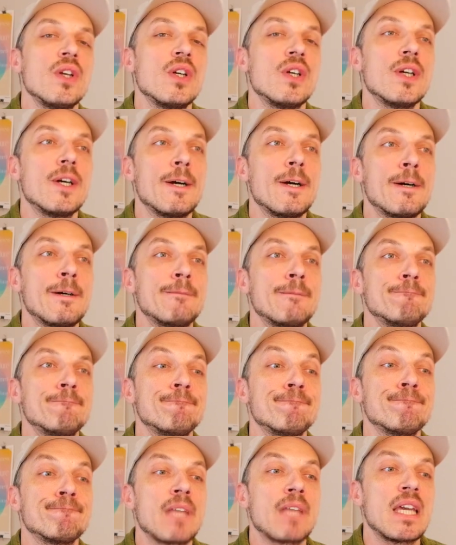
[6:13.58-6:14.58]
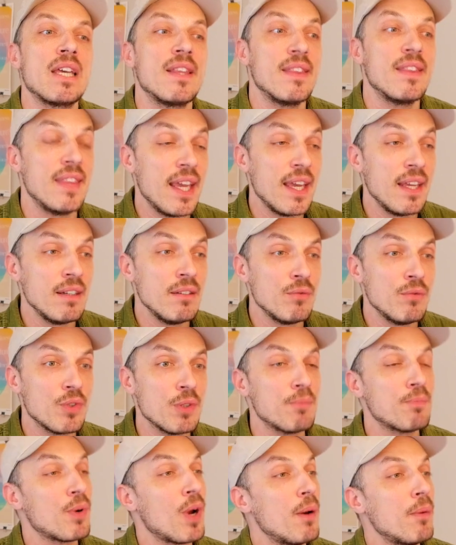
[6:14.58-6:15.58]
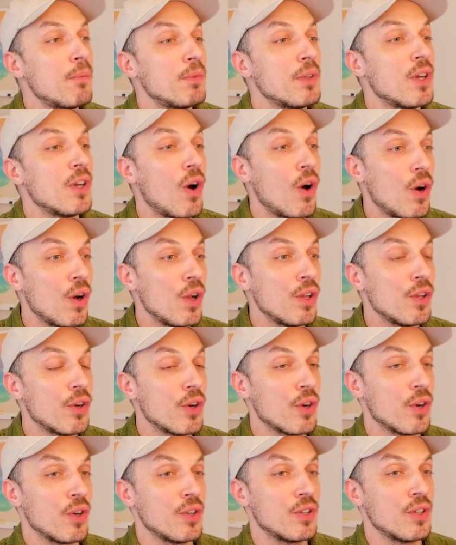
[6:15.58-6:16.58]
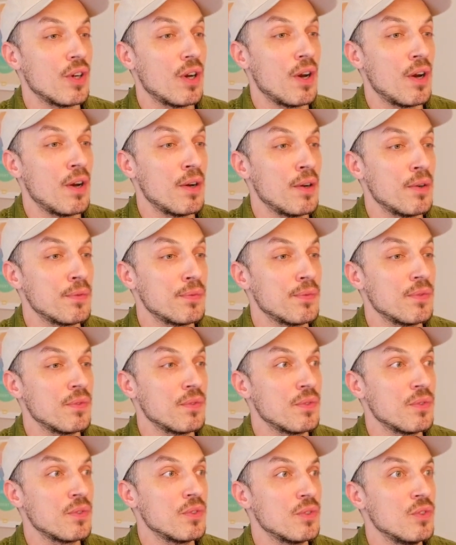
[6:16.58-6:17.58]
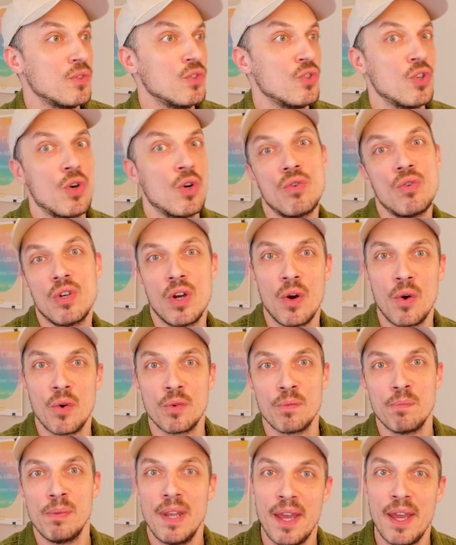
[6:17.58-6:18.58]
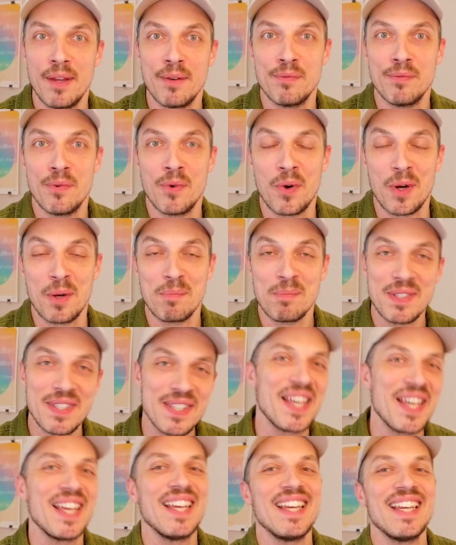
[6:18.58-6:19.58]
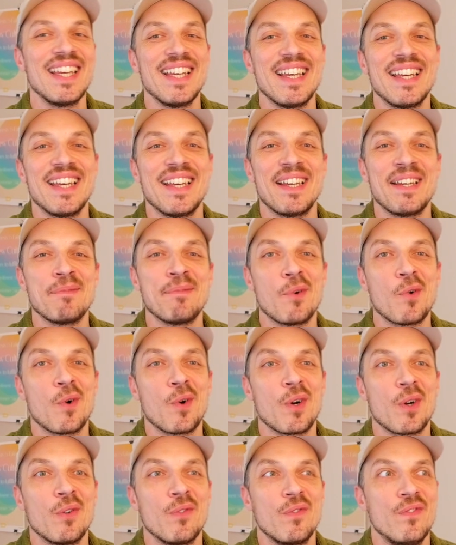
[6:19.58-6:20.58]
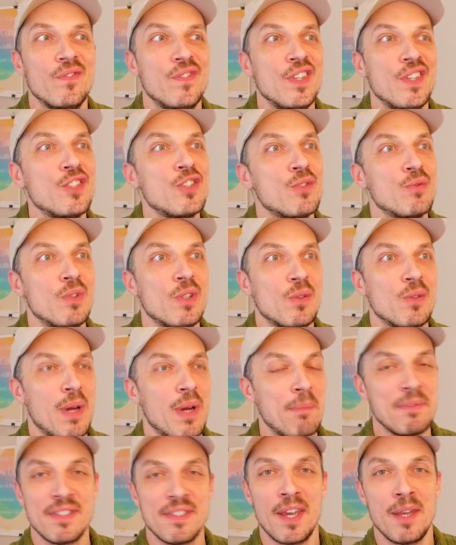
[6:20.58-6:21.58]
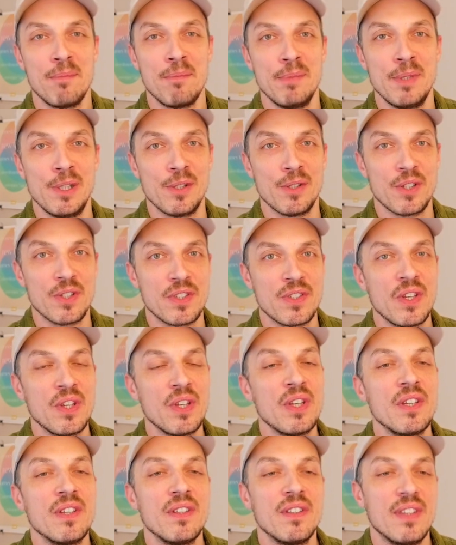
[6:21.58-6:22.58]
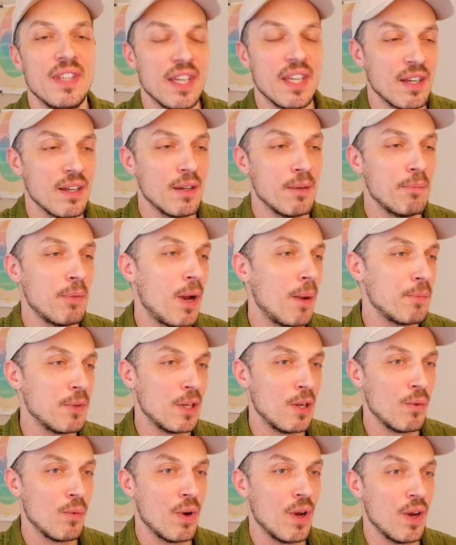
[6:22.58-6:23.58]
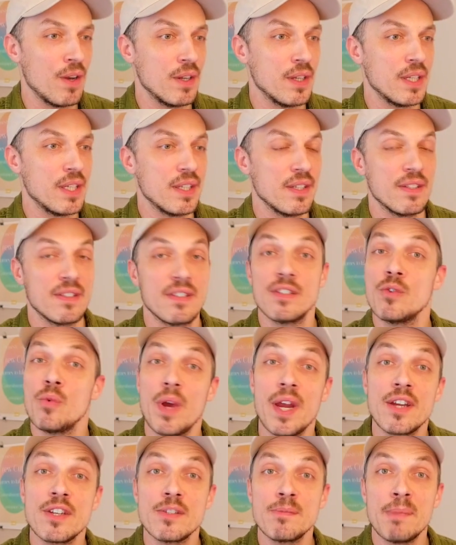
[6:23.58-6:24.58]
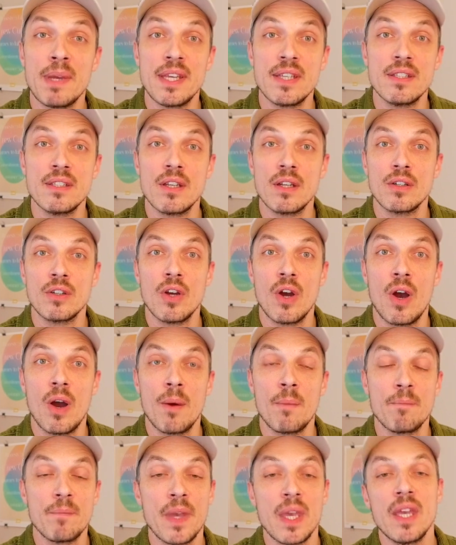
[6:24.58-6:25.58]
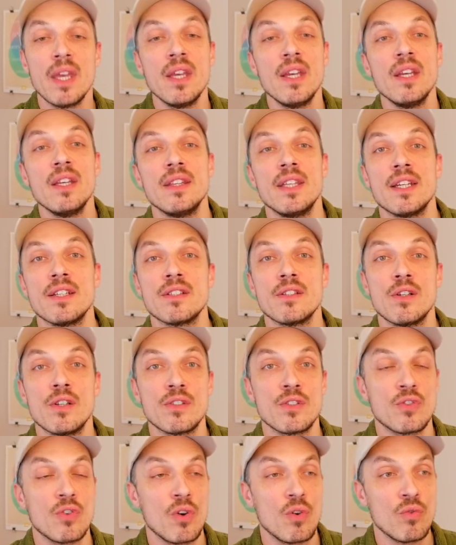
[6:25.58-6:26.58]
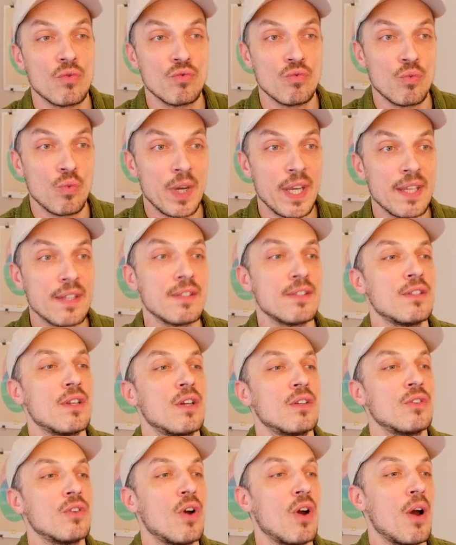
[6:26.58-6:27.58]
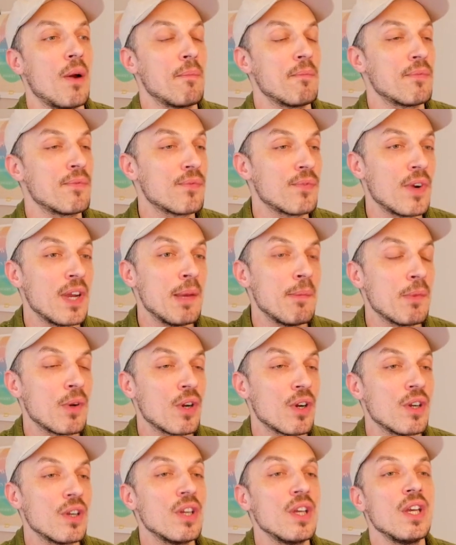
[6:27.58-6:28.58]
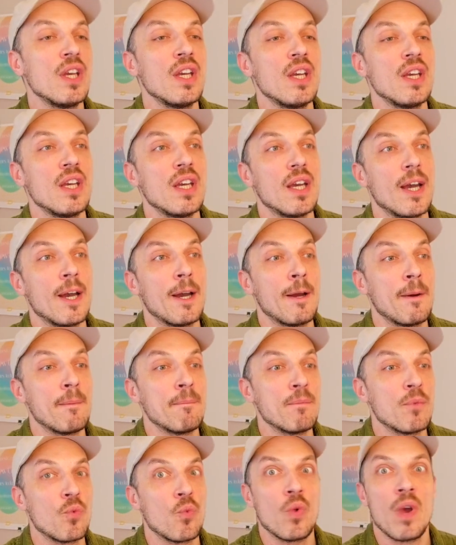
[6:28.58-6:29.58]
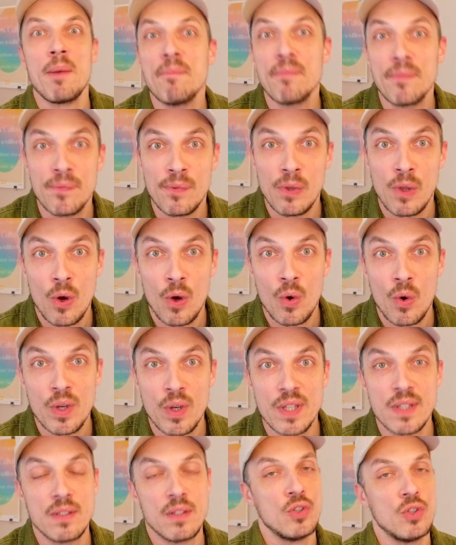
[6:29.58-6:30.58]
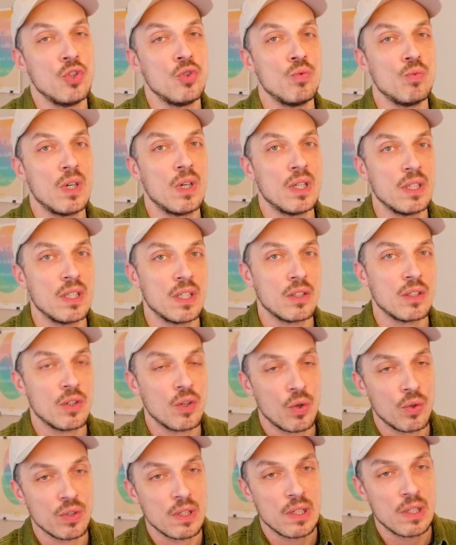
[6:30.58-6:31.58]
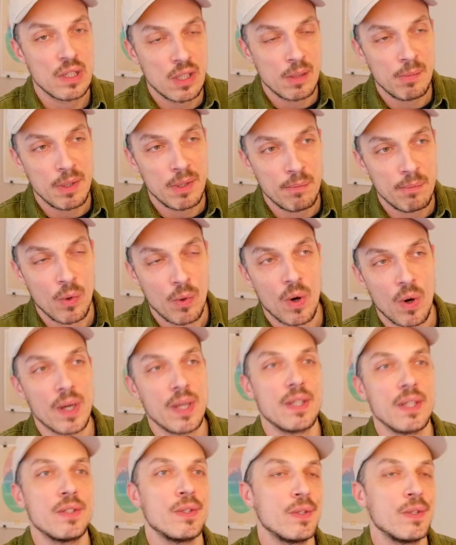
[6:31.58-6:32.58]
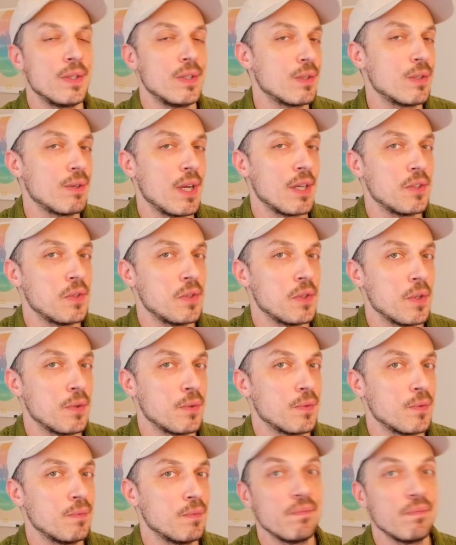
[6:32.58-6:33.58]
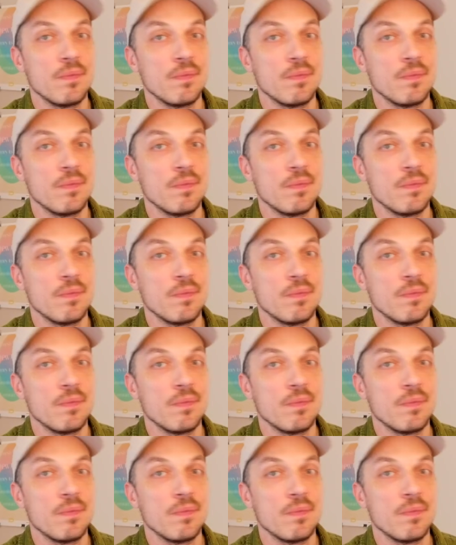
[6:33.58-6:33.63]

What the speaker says: Then we probably all heard of no-code platforms or visual website builders. A popular one is squarespace.com. There's also wix.com, Framer. Webflow is a new one that goes a little bit more into the direction of